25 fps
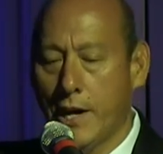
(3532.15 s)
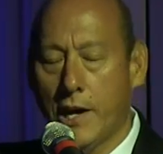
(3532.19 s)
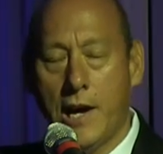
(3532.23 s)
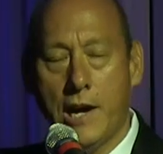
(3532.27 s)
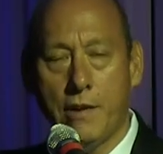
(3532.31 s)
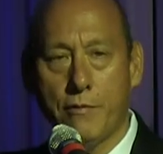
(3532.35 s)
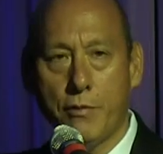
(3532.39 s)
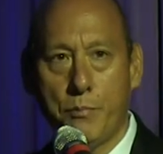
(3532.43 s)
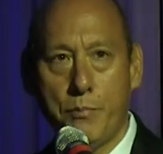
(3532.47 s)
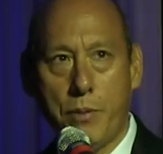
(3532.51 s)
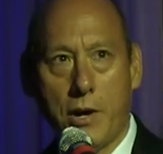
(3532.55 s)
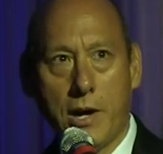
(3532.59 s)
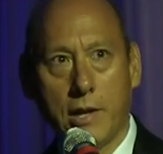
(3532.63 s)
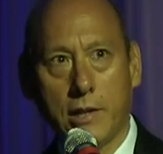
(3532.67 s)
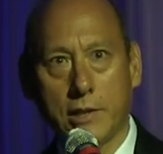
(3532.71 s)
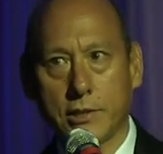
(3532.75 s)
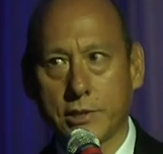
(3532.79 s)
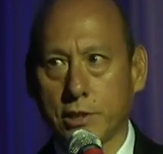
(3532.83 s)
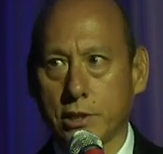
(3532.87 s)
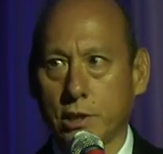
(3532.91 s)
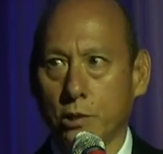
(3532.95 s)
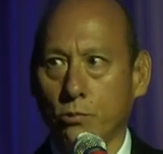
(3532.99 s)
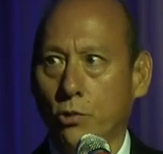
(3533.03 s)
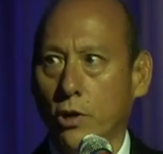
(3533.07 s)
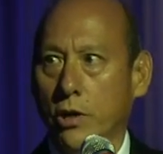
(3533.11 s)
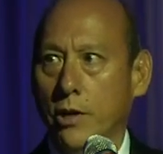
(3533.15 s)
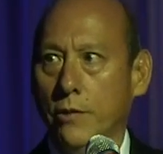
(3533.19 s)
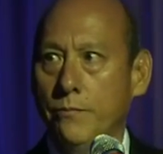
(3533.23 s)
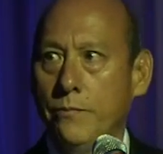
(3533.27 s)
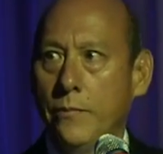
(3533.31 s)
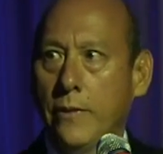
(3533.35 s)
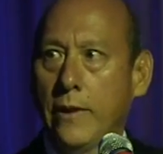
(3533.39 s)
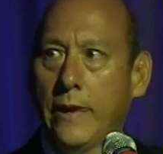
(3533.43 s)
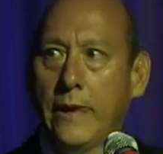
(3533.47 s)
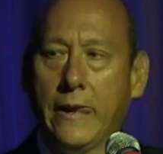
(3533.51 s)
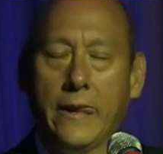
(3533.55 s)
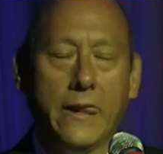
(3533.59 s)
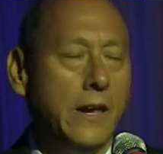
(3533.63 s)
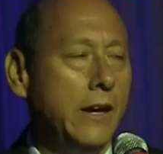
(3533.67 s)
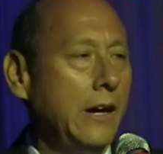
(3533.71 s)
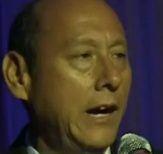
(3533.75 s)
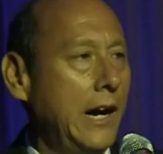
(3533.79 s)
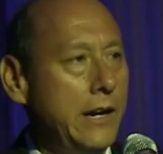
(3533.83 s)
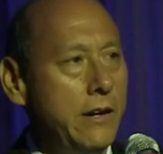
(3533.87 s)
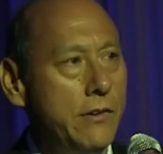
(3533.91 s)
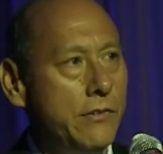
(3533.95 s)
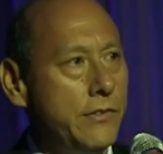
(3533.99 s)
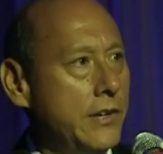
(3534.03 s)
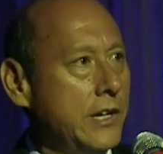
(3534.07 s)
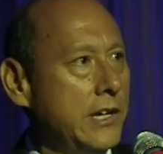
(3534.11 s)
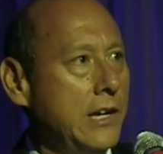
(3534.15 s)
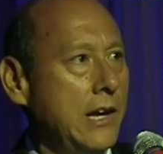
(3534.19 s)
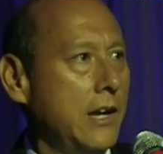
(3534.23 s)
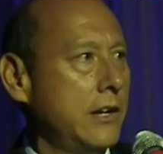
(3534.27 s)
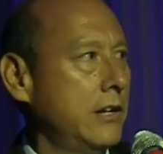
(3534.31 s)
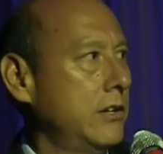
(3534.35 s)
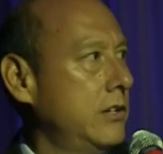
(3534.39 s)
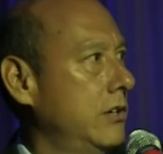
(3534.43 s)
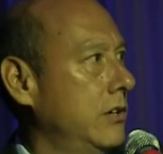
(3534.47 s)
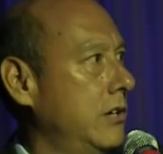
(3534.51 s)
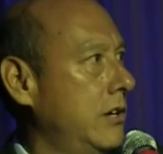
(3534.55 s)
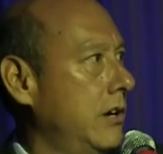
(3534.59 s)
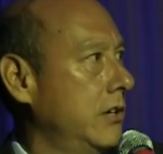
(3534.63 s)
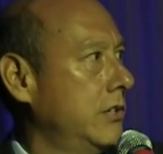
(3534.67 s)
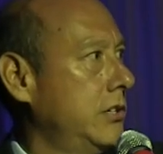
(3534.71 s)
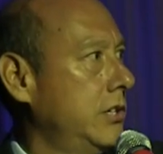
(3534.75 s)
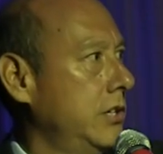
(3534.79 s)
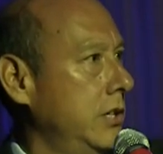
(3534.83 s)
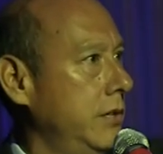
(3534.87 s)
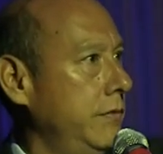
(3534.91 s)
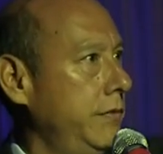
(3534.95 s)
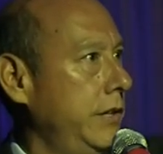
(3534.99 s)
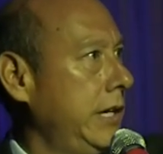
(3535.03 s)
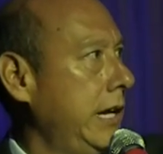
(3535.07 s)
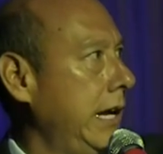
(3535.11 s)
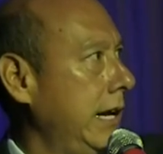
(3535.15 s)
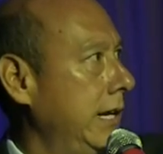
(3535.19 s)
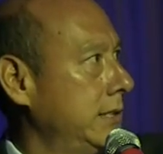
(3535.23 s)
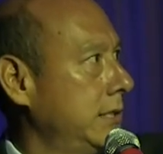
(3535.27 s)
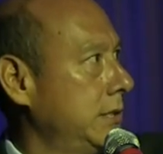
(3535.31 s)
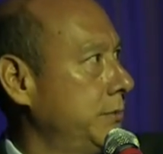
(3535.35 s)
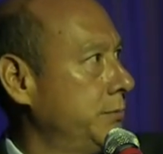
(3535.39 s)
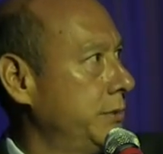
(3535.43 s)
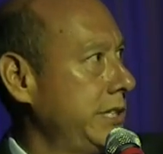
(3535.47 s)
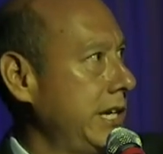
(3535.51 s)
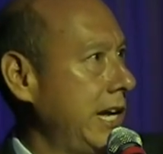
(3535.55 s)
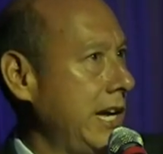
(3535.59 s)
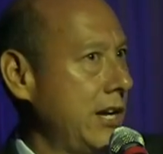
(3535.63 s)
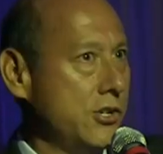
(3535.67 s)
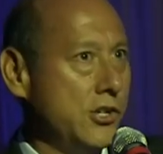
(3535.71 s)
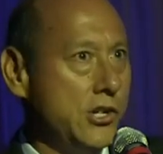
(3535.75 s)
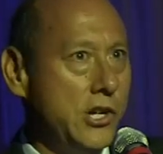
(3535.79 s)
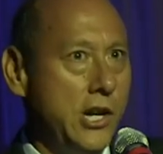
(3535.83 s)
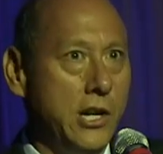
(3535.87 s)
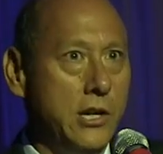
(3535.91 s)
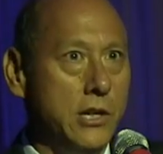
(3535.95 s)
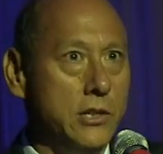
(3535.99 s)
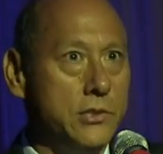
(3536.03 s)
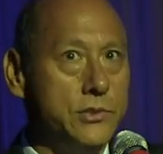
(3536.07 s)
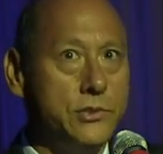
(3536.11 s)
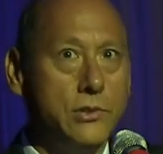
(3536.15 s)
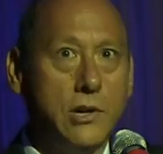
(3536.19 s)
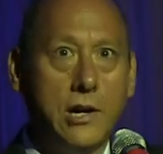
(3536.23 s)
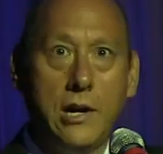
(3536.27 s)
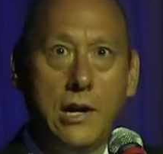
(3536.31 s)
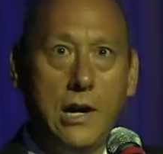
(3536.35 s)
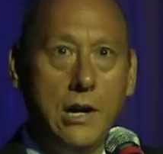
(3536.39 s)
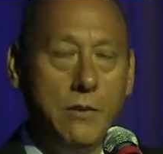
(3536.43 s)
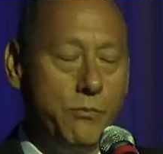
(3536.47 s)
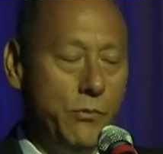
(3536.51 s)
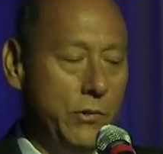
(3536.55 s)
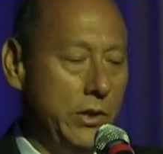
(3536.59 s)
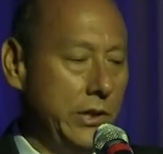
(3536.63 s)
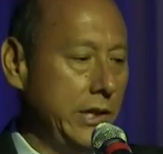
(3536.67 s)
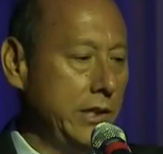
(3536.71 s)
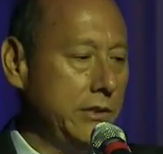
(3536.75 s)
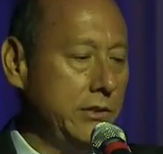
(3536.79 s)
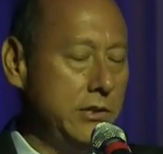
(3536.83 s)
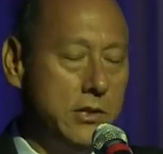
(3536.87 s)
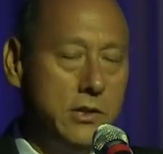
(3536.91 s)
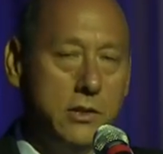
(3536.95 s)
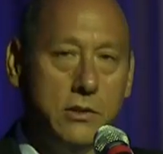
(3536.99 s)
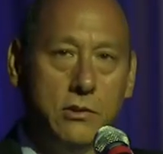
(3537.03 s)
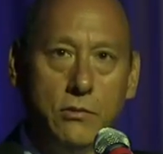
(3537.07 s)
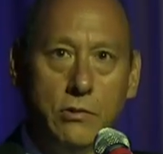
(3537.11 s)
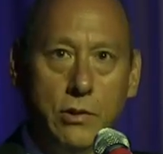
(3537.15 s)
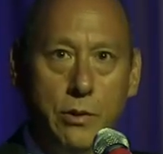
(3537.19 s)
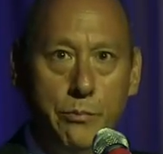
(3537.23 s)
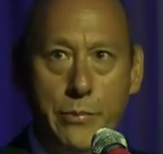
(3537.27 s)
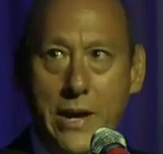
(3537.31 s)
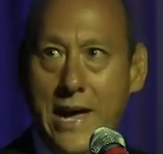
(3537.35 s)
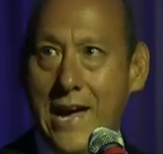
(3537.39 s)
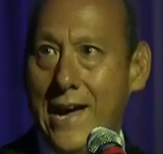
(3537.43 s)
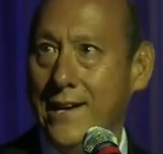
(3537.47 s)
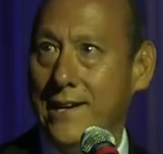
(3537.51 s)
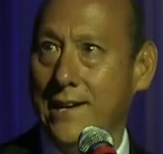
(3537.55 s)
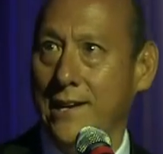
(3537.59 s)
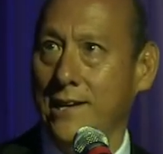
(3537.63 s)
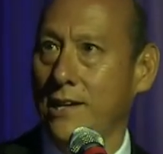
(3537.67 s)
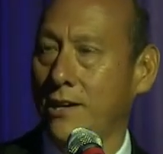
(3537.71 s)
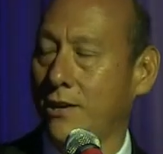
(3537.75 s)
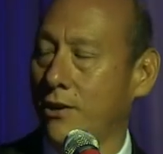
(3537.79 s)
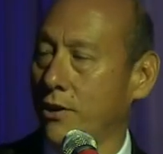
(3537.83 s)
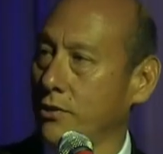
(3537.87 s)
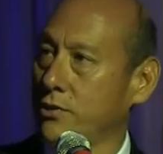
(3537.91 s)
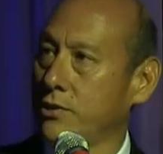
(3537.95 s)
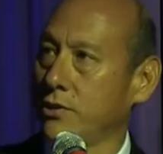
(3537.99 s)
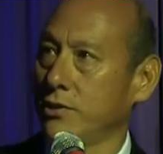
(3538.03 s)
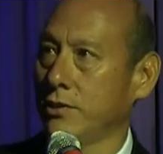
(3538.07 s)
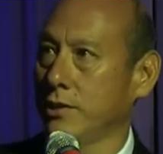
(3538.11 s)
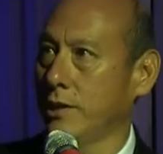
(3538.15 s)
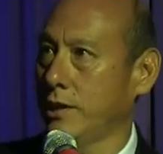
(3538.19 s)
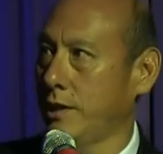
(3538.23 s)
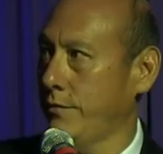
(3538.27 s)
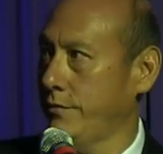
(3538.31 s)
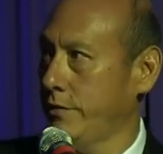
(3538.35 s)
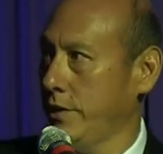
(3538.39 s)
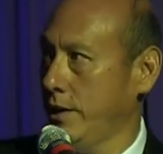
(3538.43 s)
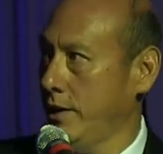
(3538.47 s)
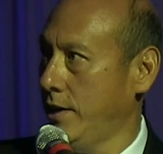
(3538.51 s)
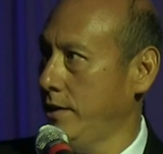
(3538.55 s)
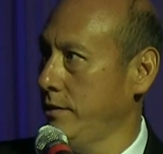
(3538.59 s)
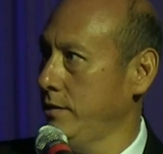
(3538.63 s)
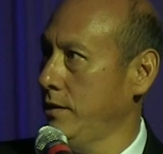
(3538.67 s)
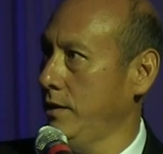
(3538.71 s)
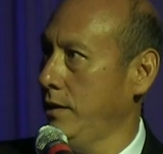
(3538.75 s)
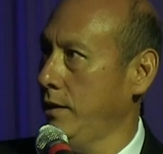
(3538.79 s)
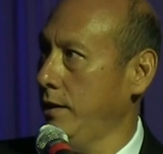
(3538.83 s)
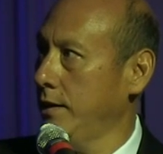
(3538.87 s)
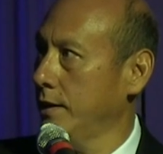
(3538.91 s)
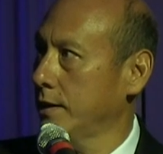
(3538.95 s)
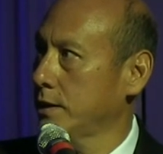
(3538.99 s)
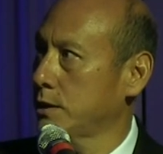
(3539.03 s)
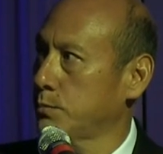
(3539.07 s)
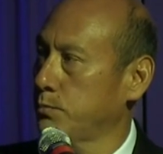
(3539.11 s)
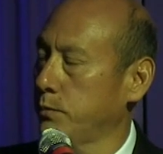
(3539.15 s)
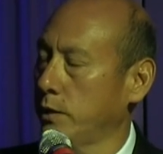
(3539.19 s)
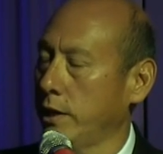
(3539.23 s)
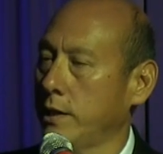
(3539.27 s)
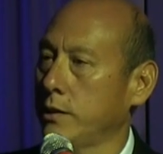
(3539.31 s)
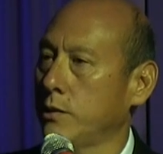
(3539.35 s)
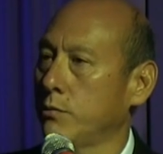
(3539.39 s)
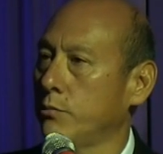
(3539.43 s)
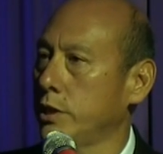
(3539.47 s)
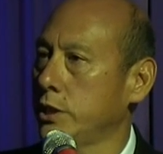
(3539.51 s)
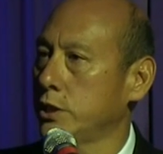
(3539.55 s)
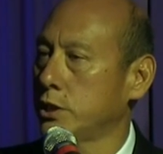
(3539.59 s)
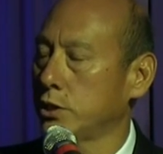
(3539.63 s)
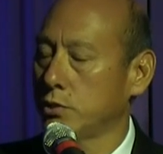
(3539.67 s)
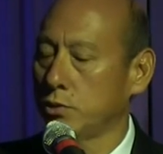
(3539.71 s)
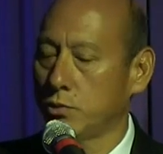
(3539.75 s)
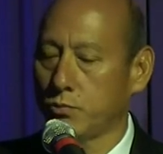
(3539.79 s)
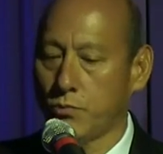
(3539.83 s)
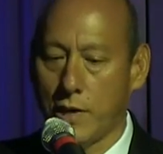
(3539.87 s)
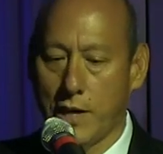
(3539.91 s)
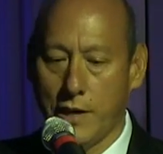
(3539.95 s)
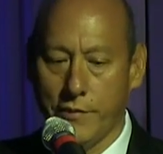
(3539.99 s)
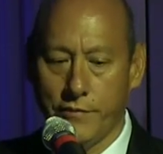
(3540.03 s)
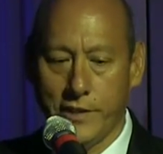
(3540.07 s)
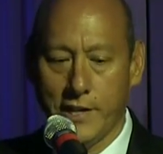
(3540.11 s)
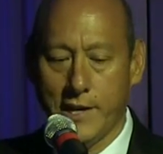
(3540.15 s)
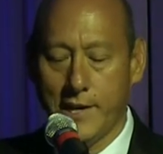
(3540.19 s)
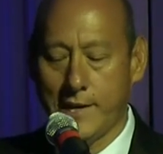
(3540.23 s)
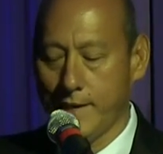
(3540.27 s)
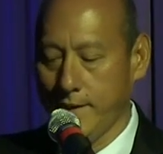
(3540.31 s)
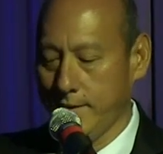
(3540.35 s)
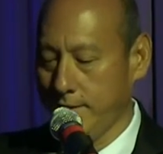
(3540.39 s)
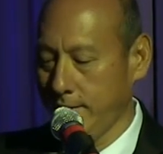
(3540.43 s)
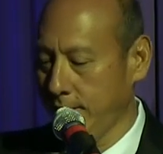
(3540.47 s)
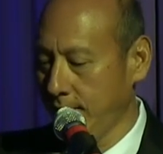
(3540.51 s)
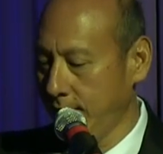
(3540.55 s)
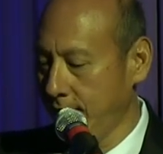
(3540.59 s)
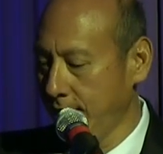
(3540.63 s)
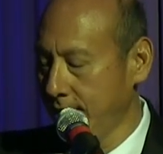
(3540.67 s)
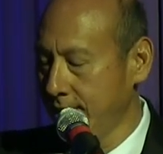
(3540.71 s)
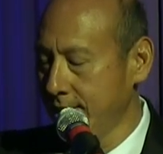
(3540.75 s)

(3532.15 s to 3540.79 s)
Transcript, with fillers: Now, I have a policy where I don't think you have to do a cartoon if you can't substantiate it. So I'm willing to uh, back any cartoon that I've done and explain the reasons why I've done it.